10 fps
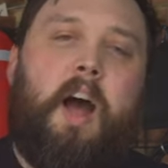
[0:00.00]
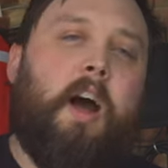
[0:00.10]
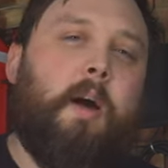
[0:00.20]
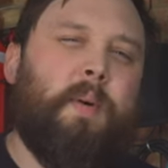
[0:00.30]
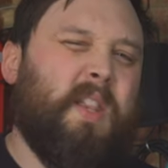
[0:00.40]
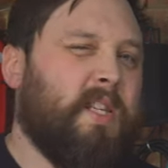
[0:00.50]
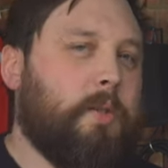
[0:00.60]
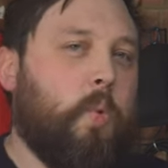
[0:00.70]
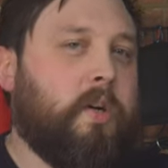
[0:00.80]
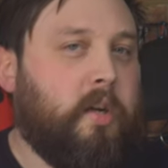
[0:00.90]
Uh, but this
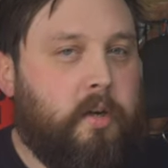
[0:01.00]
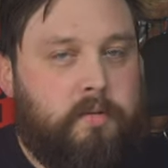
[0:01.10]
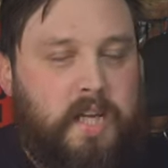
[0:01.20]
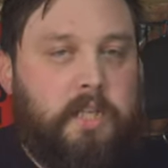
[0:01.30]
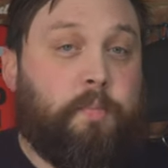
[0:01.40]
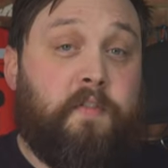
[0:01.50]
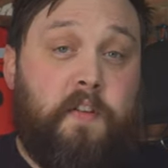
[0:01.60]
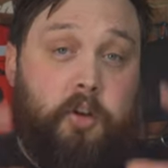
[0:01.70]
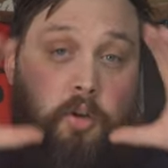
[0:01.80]
is why I tend to prefer